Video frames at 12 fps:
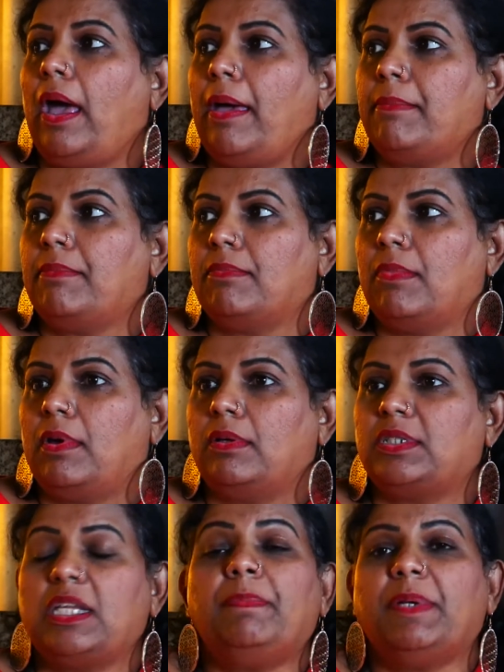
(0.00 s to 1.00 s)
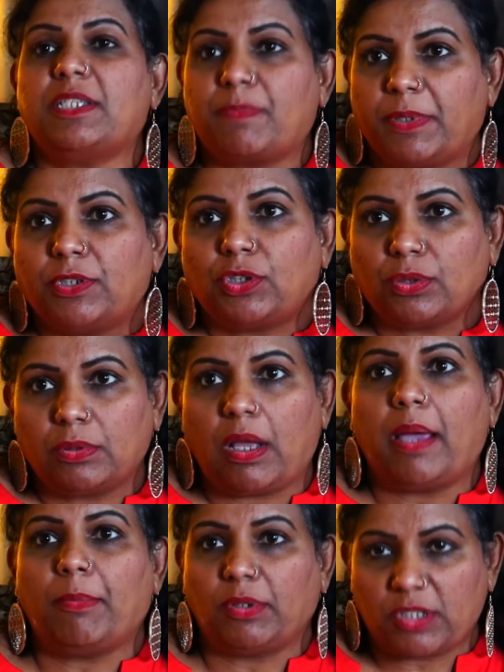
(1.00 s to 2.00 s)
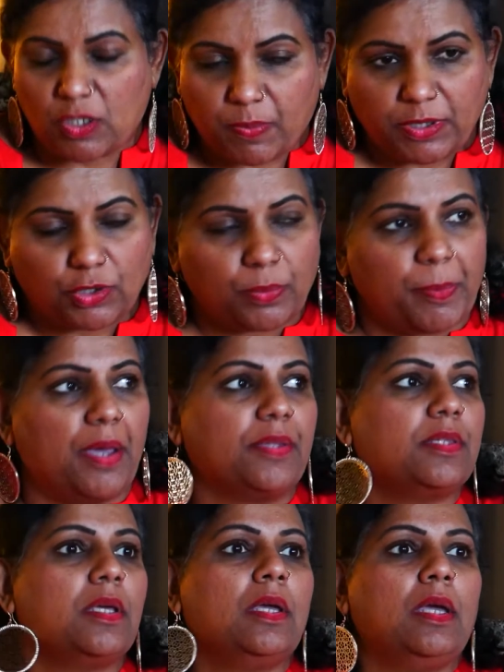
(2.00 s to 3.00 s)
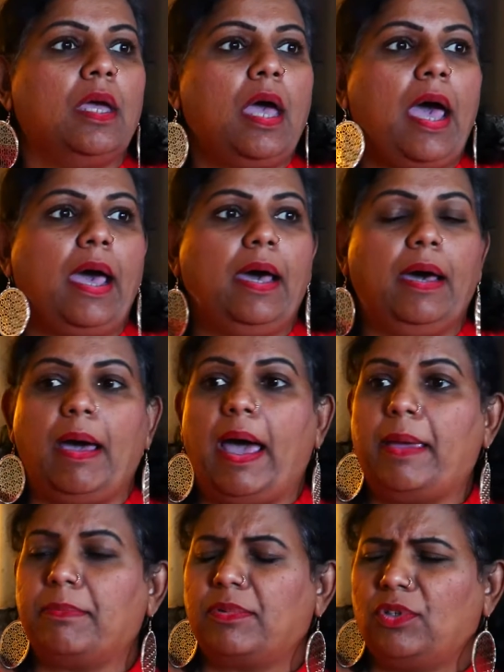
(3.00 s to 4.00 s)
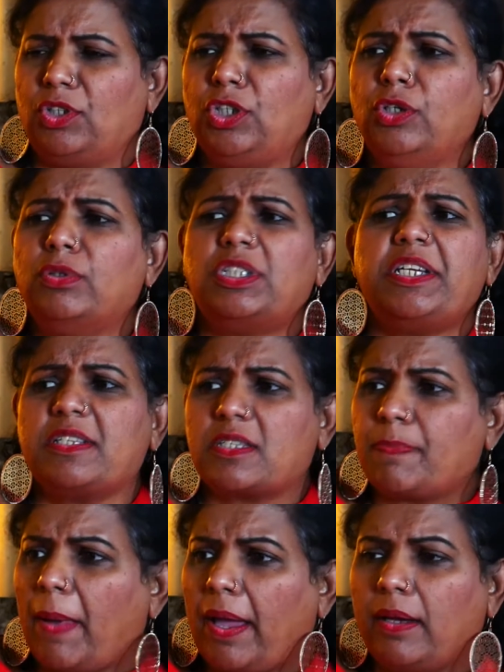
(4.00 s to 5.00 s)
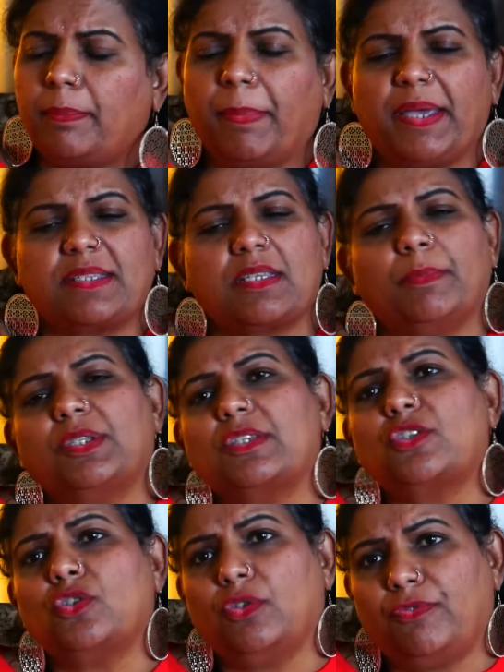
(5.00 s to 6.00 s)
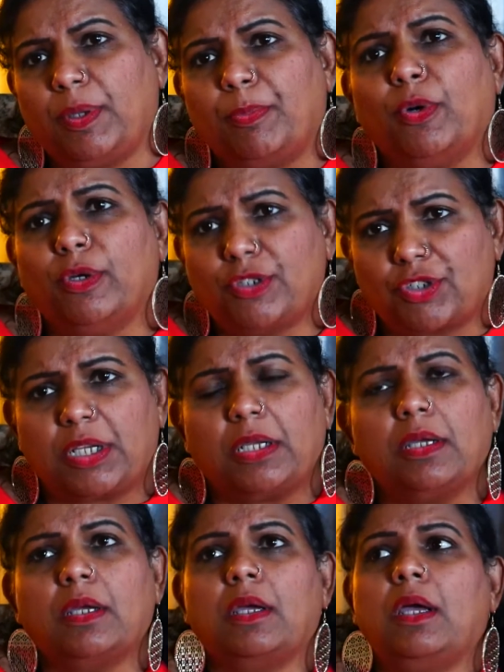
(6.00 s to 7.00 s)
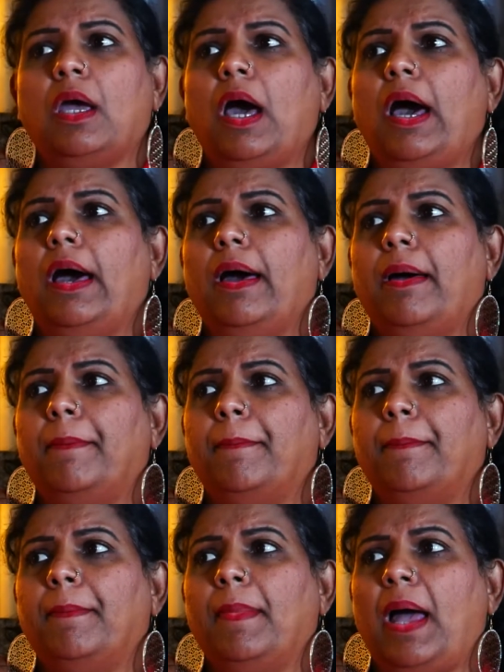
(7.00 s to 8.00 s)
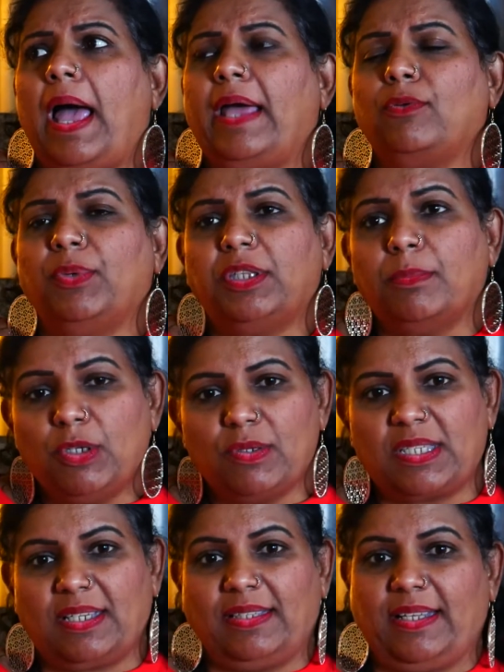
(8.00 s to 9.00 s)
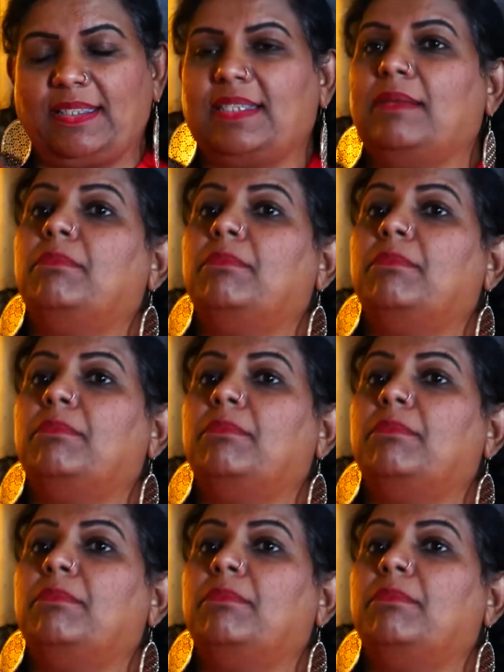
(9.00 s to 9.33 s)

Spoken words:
am deeply spiritual. I'm on the spiritual path. I'm hugely inspired by some of the Sufi poetry, and with the music that's